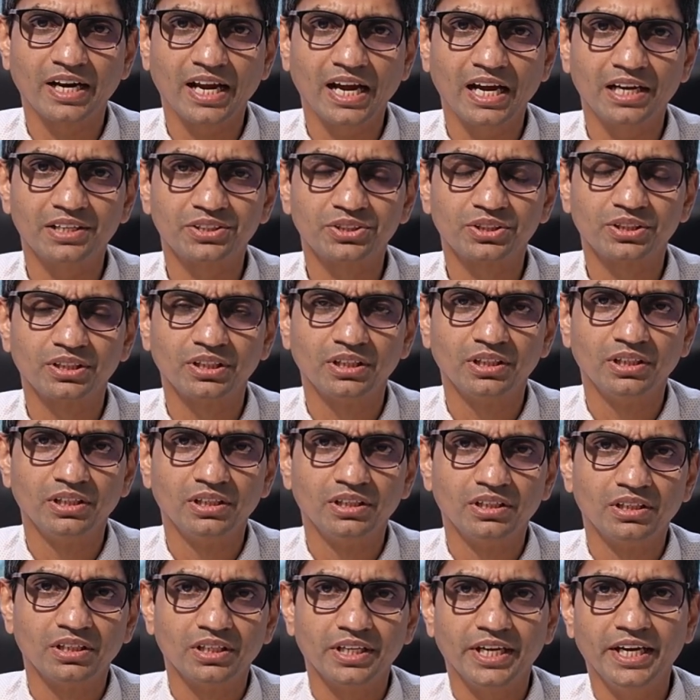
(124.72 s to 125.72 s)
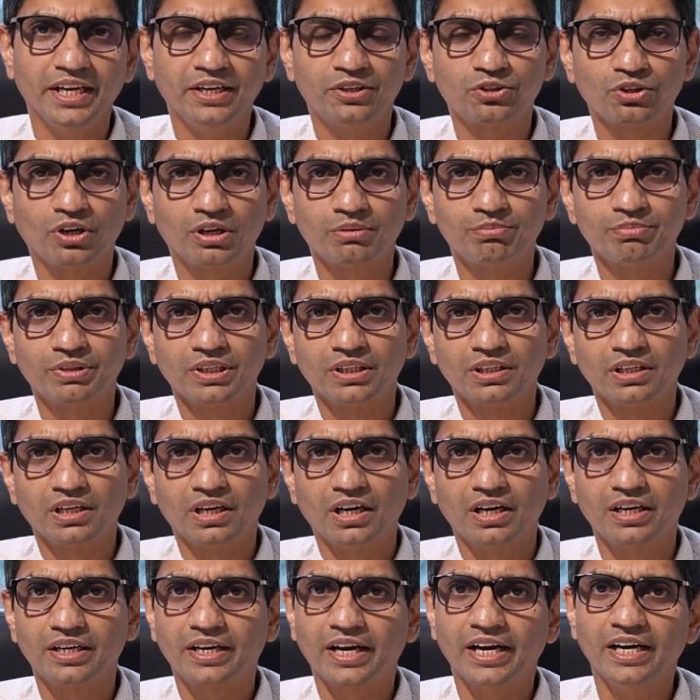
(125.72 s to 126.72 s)
rash atop
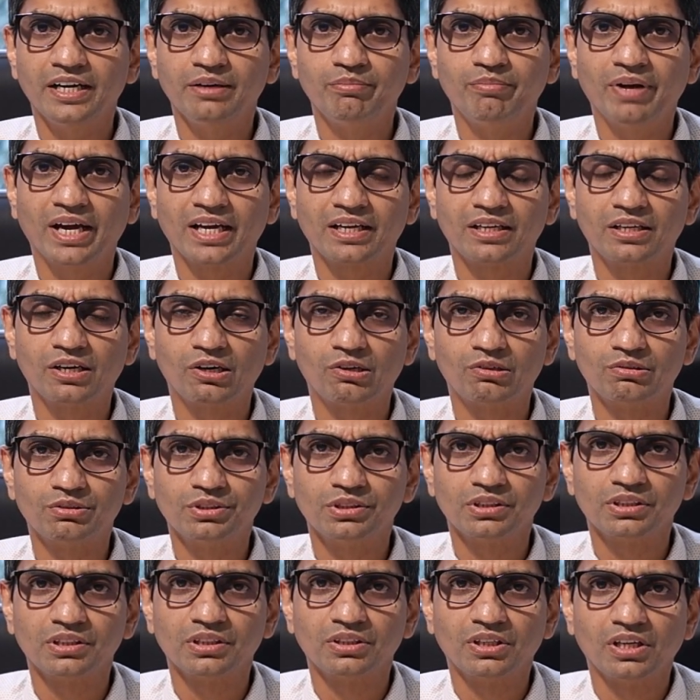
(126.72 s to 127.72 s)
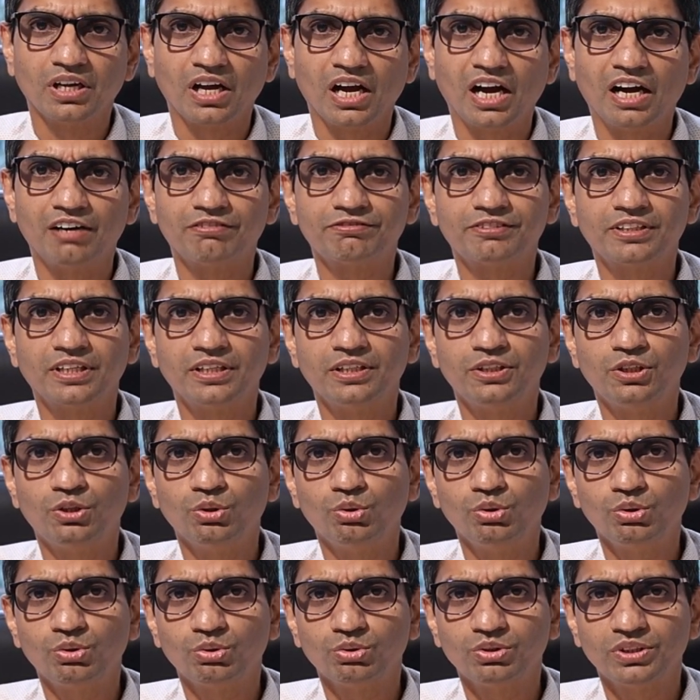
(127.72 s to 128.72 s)
a red background after
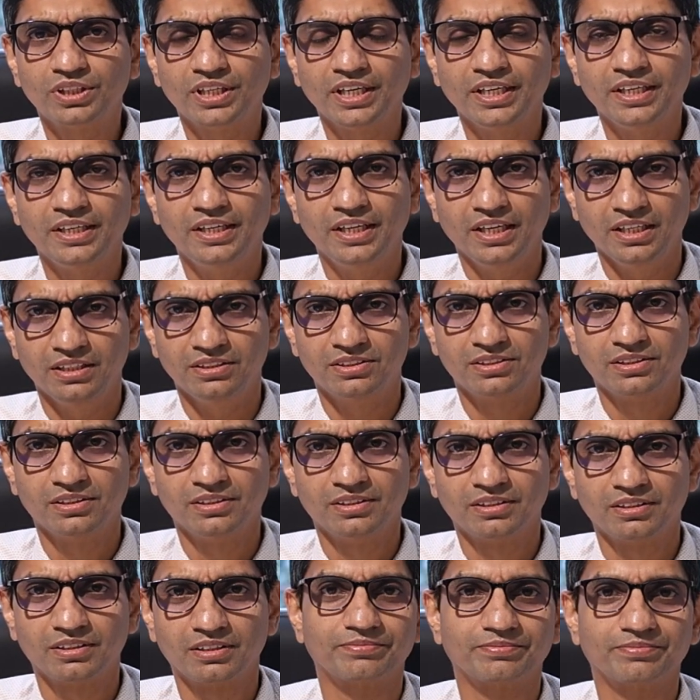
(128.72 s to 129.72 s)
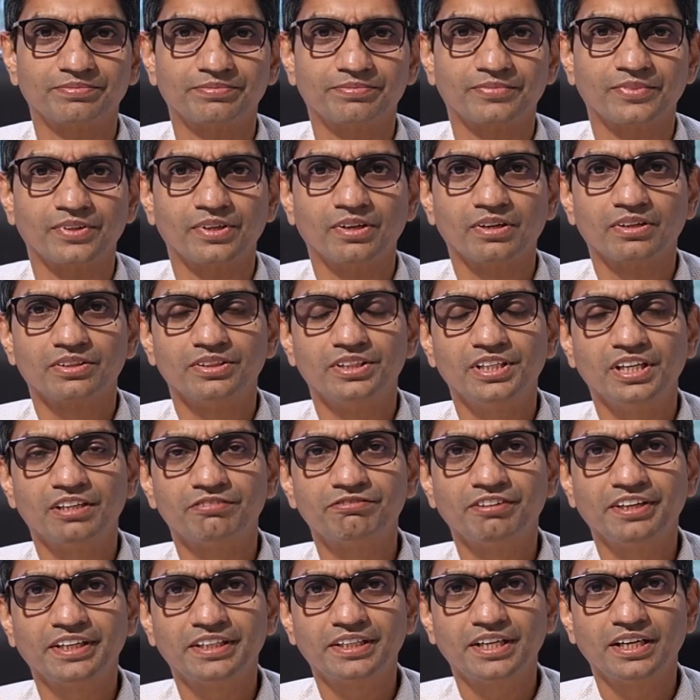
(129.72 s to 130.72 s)
2 to 3 days. The
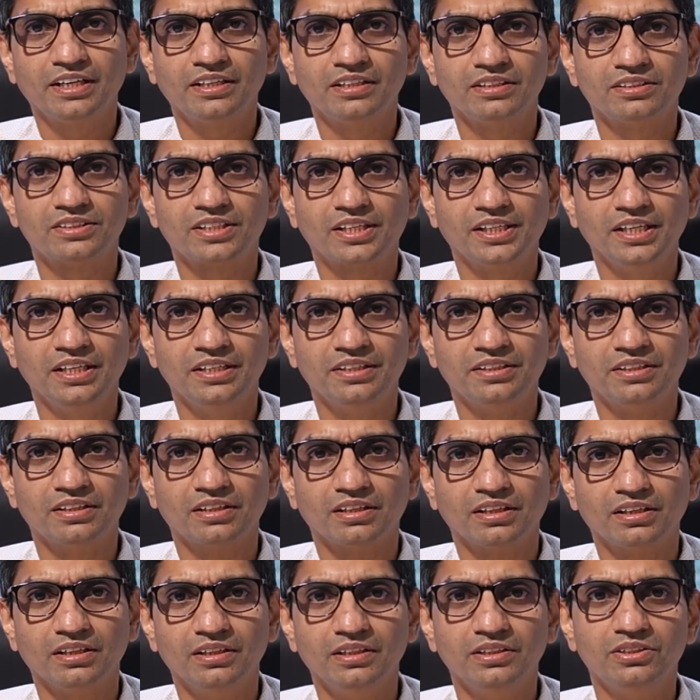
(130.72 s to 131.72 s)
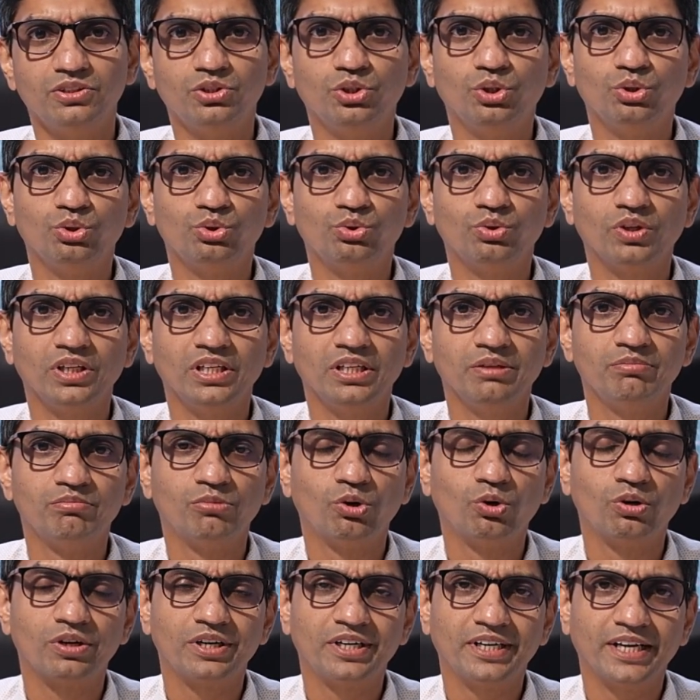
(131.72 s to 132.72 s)
affected skin is usually
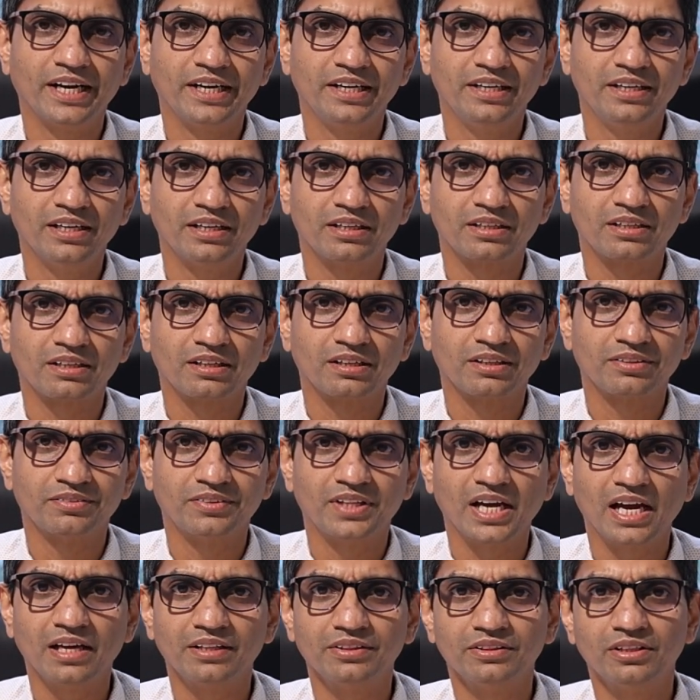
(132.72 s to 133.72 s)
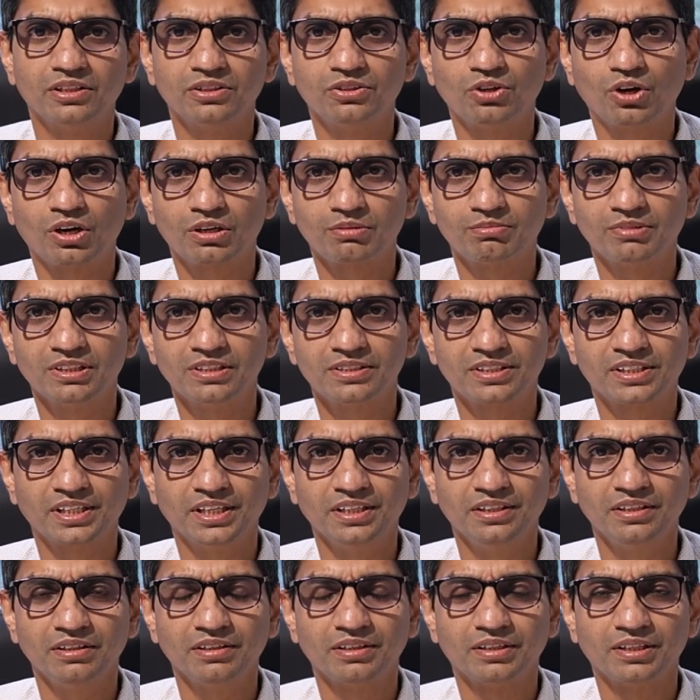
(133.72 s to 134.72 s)
more tender than the normal
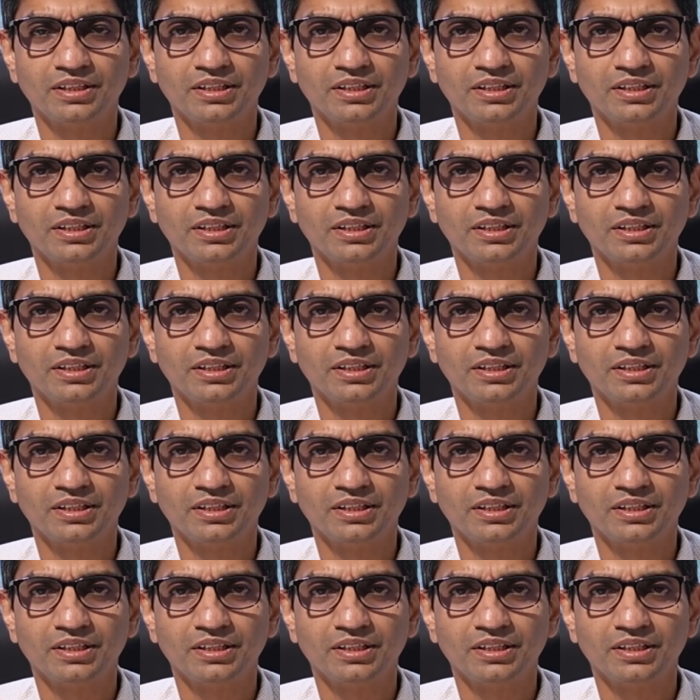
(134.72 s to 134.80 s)
skin.